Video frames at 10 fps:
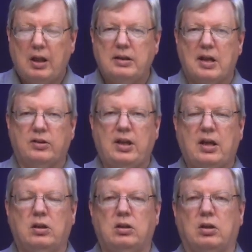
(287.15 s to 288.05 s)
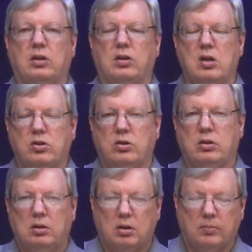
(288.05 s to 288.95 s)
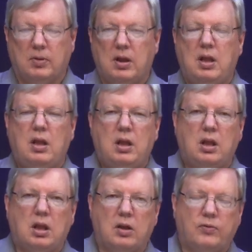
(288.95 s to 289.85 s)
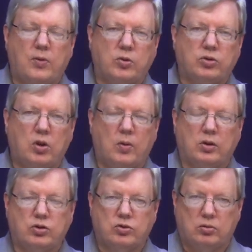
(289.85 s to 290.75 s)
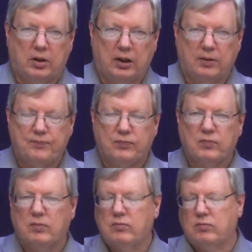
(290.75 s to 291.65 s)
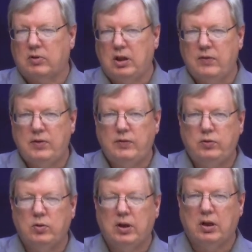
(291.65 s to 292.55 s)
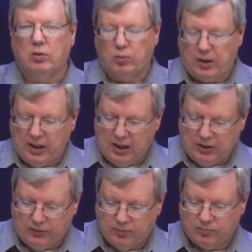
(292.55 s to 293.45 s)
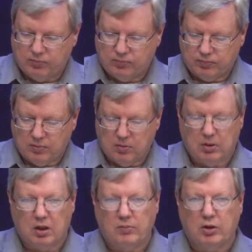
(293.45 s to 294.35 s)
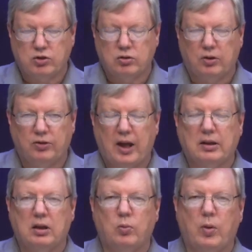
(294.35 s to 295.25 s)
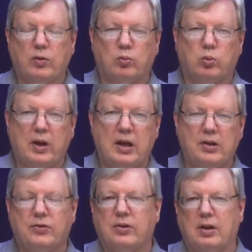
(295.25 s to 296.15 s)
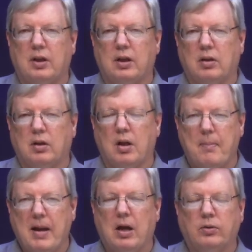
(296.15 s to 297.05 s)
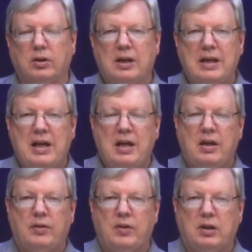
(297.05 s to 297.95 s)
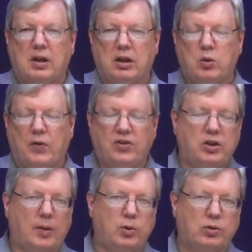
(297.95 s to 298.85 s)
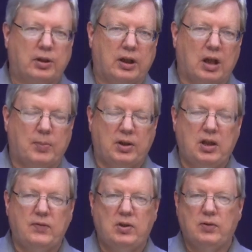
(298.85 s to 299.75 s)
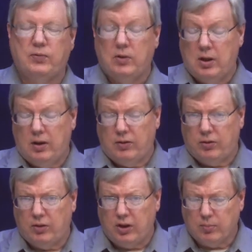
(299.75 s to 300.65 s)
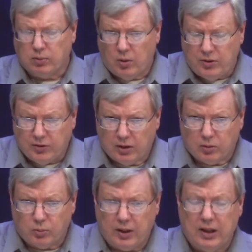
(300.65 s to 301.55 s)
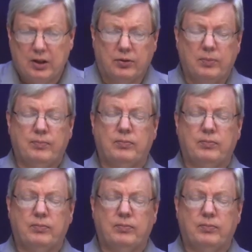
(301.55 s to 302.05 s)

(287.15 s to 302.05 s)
Now take a look long term if folks go on strike. Even if you get a raise, I'm not sure exactly what raise amount the UFCW is looking at, but even if the employees get a raise,